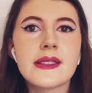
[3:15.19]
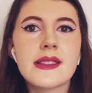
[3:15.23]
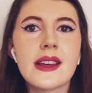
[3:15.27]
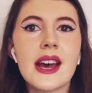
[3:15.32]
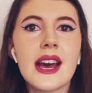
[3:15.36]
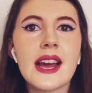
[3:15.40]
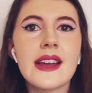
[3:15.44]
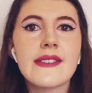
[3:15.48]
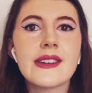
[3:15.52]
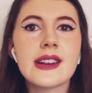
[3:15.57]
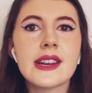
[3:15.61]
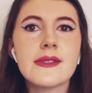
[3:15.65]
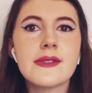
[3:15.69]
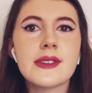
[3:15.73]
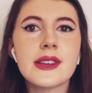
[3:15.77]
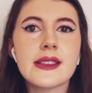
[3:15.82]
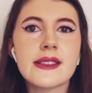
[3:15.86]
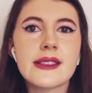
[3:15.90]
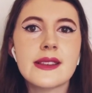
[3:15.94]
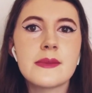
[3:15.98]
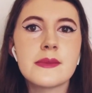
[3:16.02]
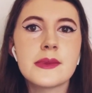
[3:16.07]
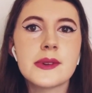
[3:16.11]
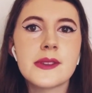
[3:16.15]
the hieroglyphic
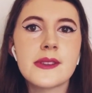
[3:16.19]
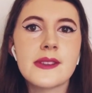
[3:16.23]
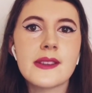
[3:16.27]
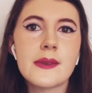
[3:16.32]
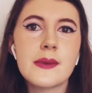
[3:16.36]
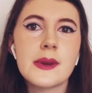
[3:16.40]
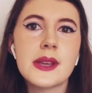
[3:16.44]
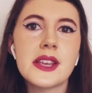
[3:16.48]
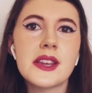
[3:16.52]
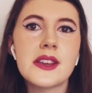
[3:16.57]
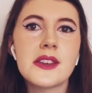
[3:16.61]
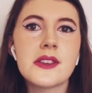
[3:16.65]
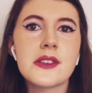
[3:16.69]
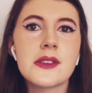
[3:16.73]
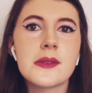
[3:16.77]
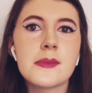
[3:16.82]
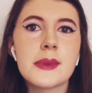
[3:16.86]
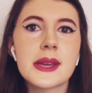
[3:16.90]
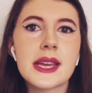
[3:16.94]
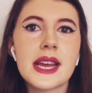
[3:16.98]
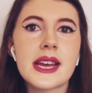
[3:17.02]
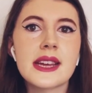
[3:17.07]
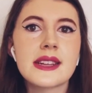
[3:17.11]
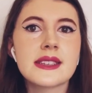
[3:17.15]
symbols that we use
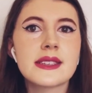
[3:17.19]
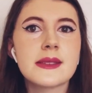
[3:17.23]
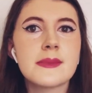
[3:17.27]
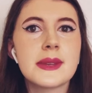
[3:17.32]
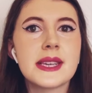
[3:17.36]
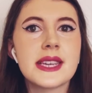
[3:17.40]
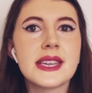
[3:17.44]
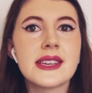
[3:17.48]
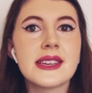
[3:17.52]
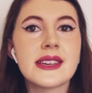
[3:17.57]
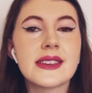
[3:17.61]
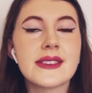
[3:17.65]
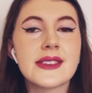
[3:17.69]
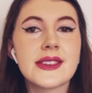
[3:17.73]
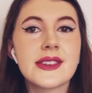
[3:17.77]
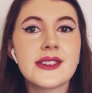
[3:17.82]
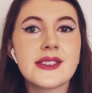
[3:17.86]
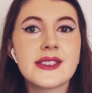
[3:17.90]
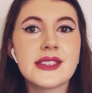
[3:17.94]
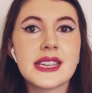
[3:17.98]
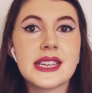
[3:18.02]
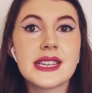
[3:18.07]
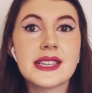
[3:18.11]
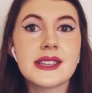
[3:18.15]
began to be
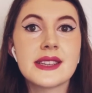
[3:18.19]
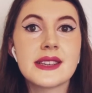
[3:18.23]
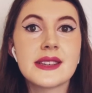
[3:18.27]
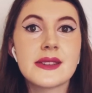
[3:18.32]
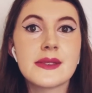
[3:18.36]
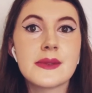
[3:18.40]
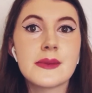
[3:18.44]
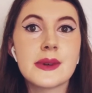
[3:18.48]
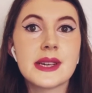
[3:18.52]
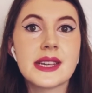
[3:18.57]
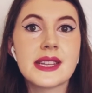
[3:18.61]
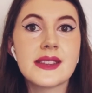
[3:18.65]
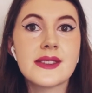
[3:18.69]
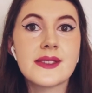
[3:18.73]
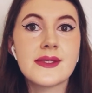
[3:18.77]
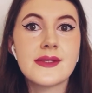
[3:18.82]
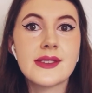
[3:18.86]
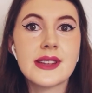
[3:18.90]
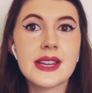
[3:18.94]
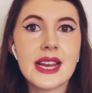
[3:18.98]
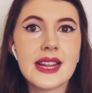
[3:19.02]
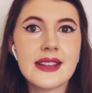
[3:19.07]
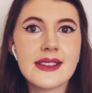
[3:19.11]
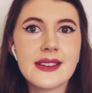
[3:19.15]
associated with
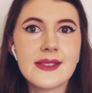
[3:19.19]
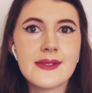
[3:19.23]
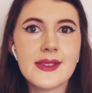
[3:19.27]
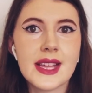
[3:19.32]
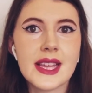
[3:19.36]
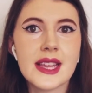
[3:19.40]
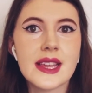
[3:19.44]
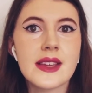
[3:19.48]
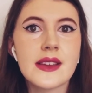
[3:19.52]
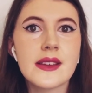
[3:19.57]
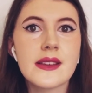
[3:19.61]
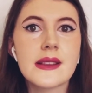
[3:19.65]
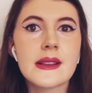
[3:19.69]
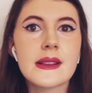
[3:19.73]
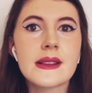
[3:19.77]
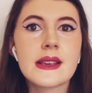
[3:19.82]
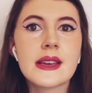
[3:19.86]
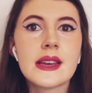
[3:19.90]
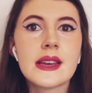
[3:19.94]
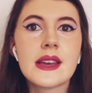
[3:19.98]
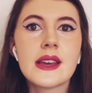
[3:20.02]
phonetic values.